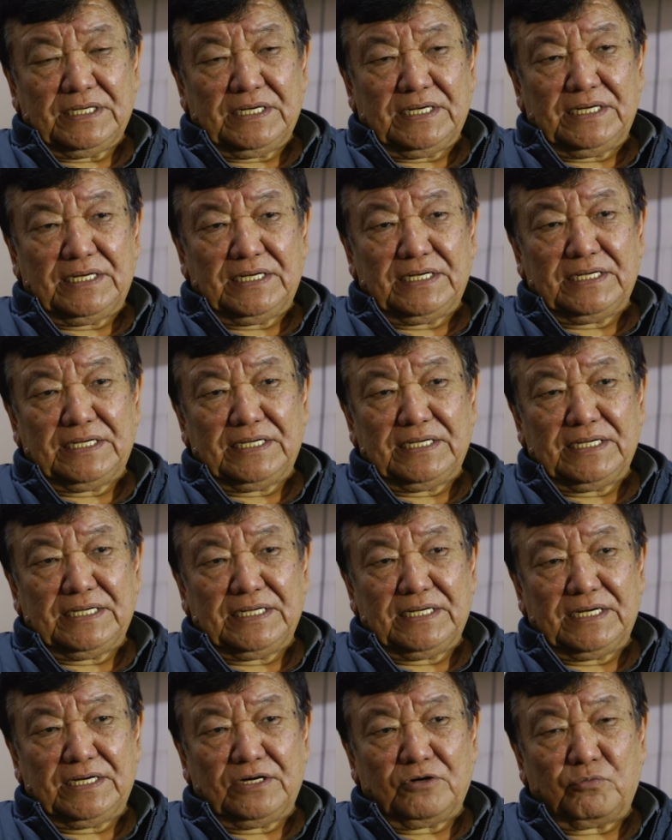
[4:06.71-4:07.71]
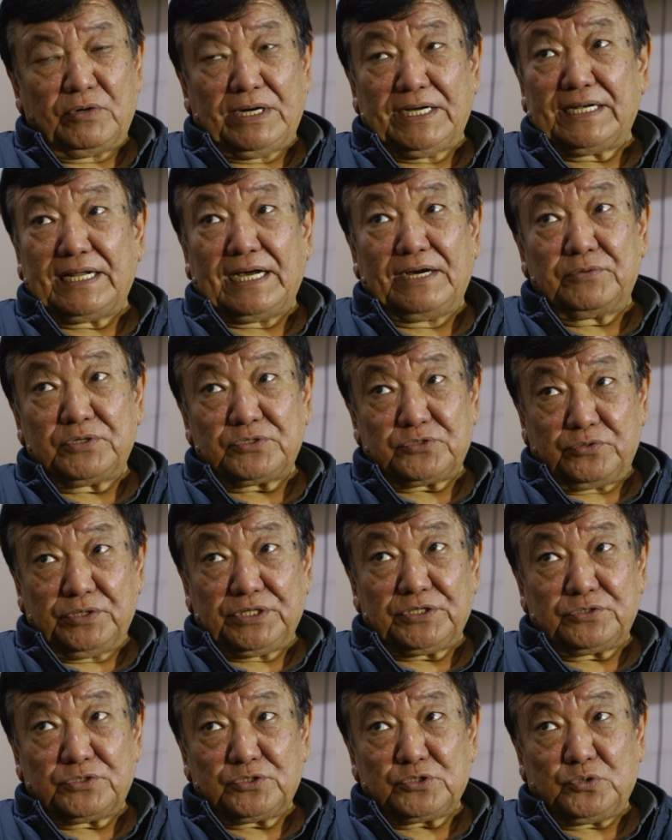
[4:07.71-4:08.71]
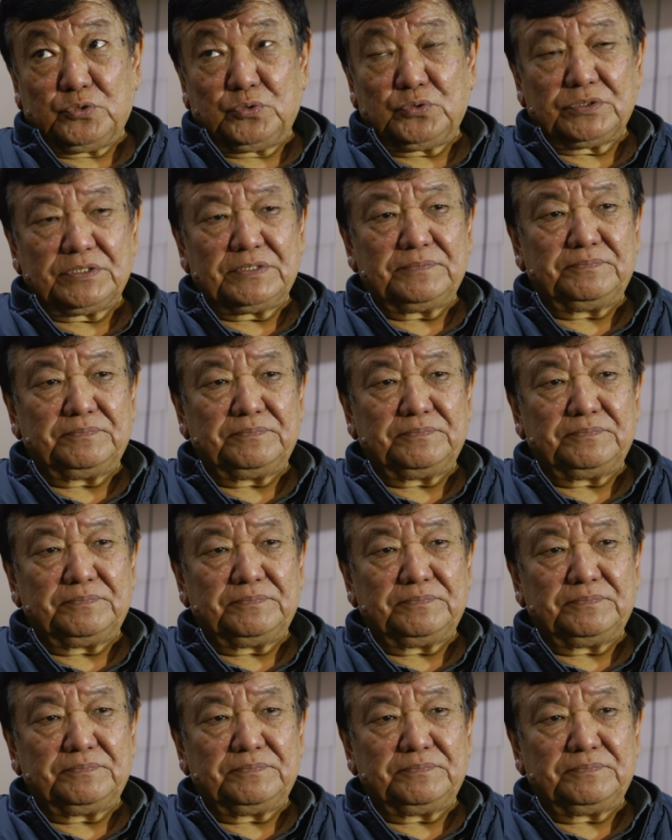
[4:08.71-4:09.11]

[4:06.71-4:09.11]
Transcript: While I was going to school.